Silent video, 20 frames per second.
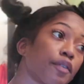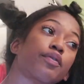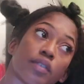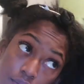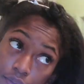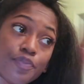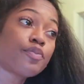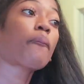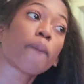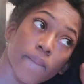
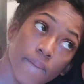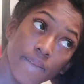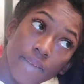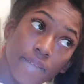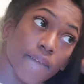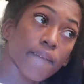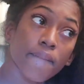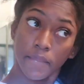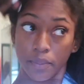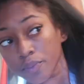I always want
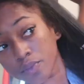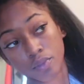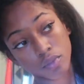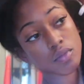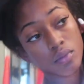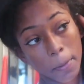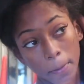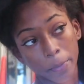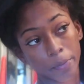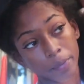to do just
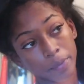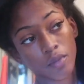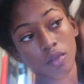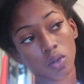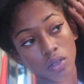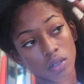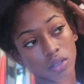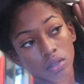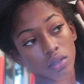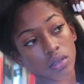like the
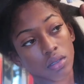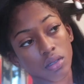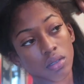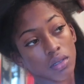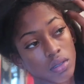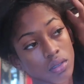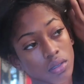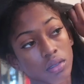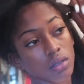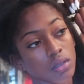two little
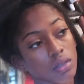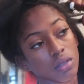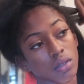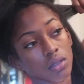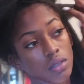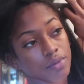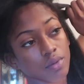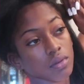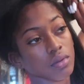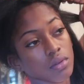cute
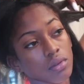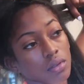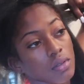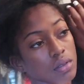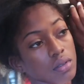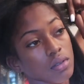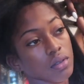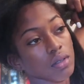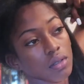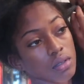simple
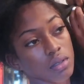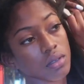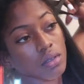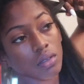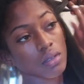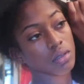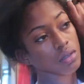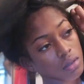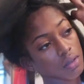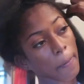braids, and I
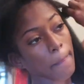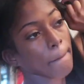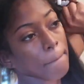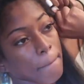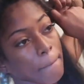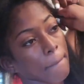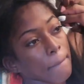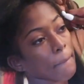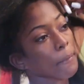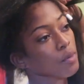never
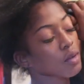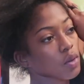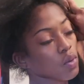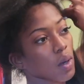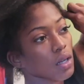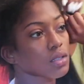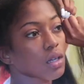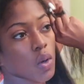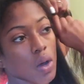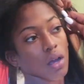can.
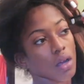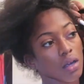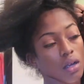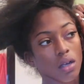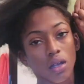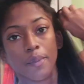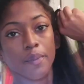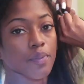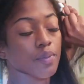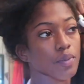
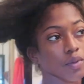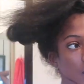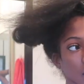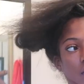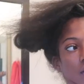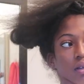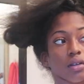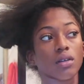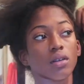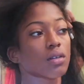So
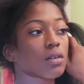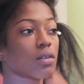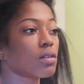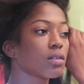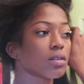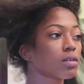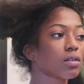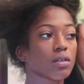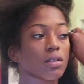just